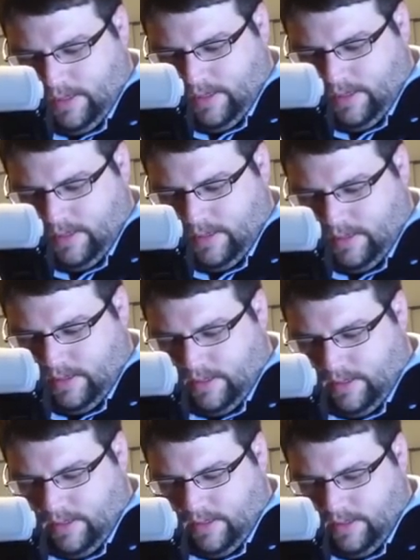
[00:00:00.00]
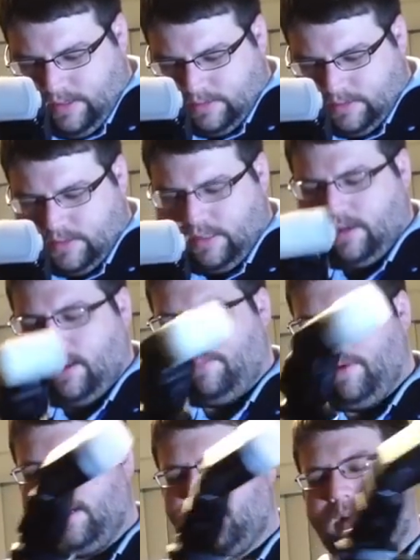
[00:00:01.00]
and it's not
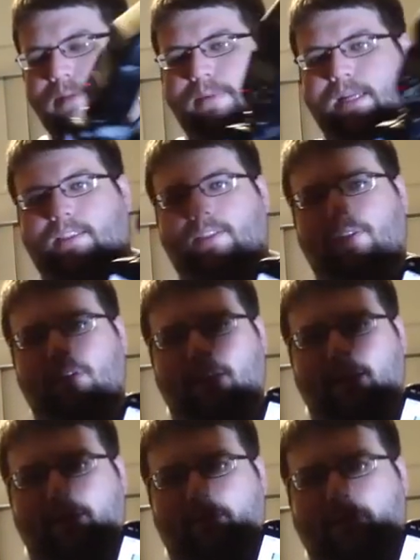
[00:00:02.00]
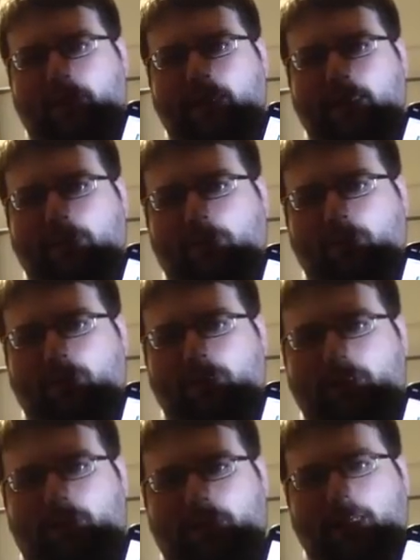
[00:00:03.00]
going to be a great picture, but the
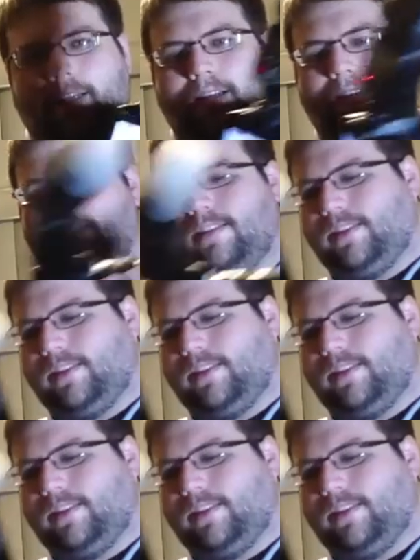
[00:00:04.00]
exposure is right.